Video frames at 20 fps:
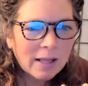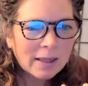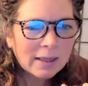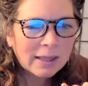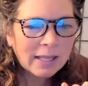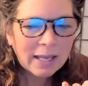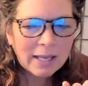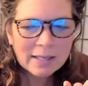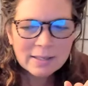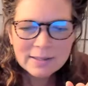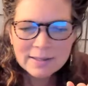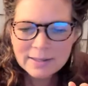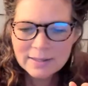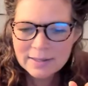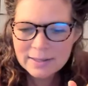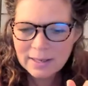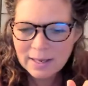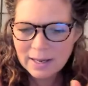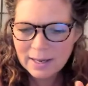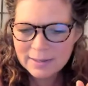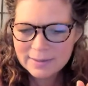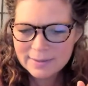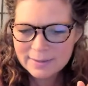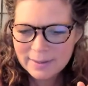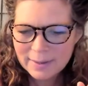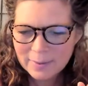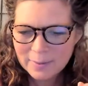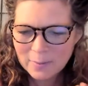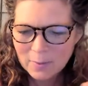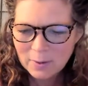Let
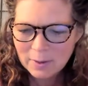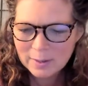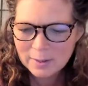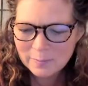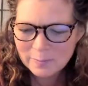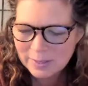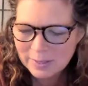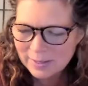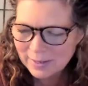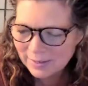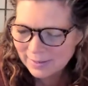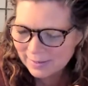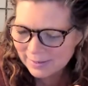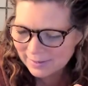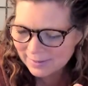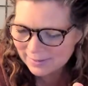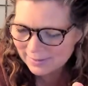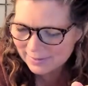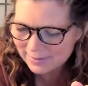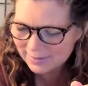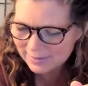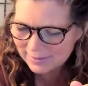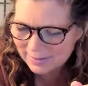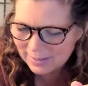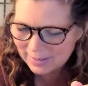us go on because,